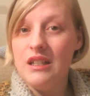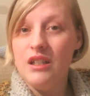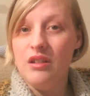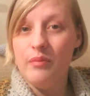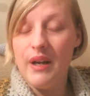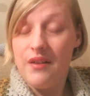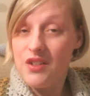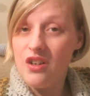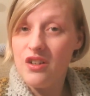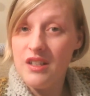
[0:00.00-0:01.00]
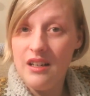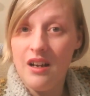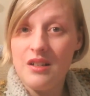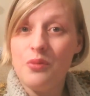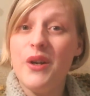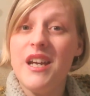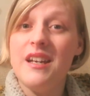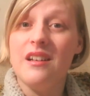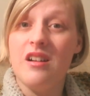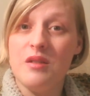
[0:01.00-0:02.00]
You may have started it last
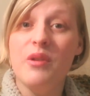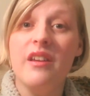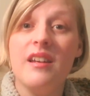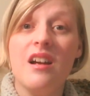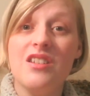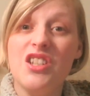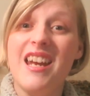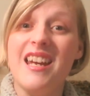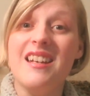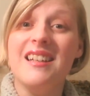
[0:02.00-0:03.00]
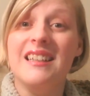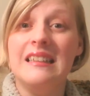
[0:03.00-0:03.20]
week, last month, last year,